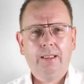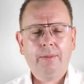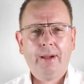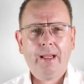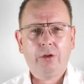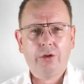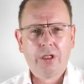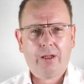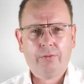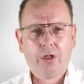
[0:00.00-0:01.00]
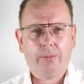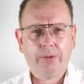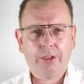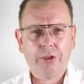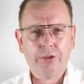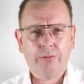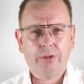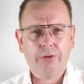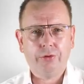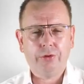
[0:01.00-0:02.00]
Lynkpay does have competition
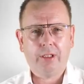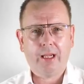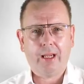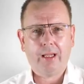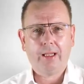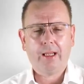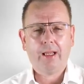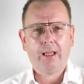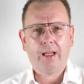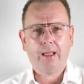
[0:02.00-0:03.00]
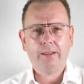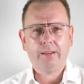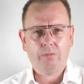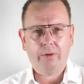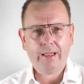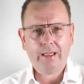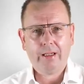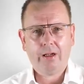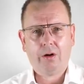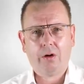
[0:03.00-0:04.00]
within the UK, and
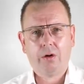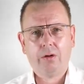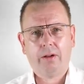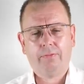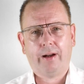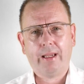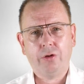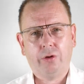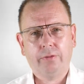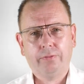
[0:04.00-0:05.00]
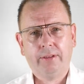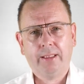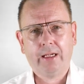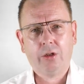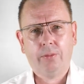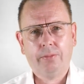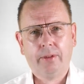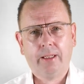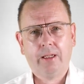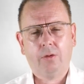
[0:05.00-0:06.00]
we are a very young fintech
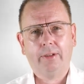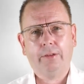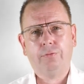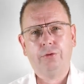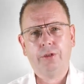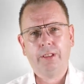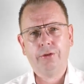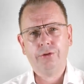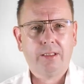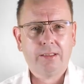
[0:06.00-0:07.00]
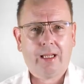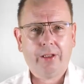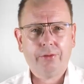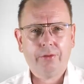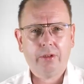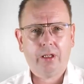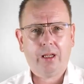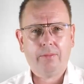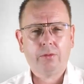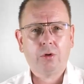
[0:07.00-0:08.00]
company, only a few years. Standard
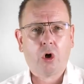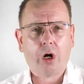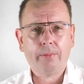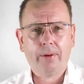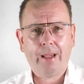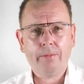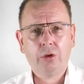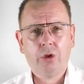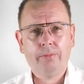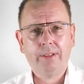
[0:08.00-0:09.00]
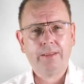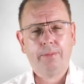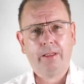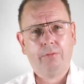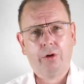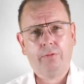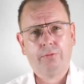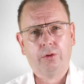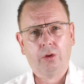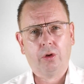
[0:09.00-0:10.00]
card payment companies have been around
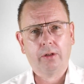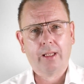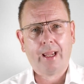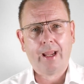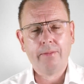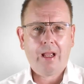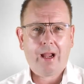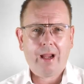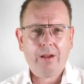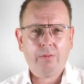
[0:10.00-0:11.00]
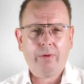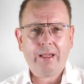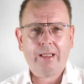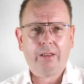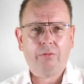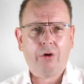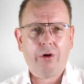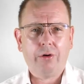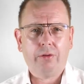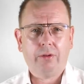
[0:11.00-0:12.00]
for a long time. How we get
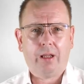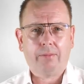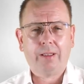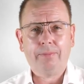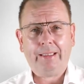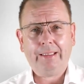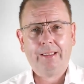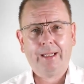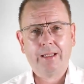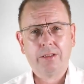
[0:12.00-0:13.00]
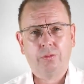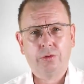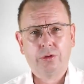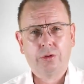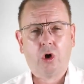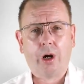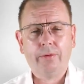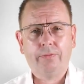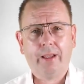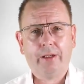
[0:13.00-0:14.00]
around competing against those card
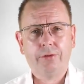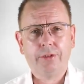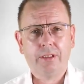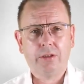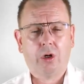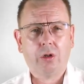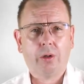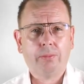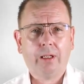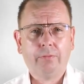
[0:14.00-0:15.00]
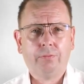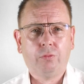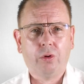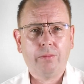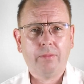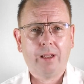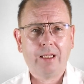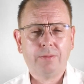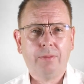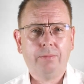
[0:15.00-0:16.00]
providers is our platform
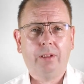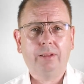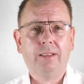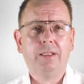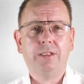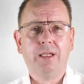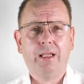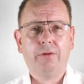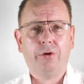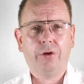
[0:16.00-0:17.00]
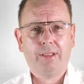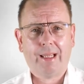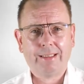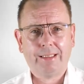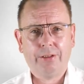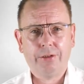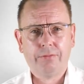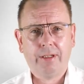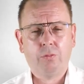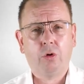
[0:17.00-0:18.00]
has been built and designed around the taxi
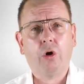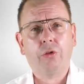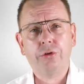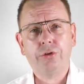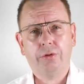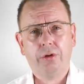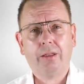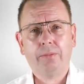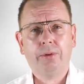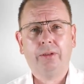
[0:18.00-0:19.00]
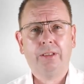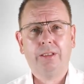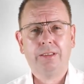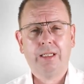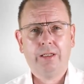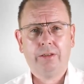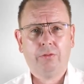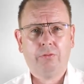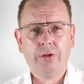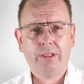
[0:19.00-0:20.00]
industry, where others are not built and designed
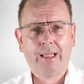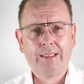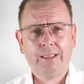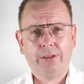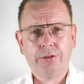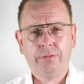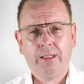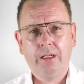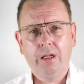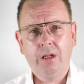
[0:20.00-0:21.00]
around the taxi industry.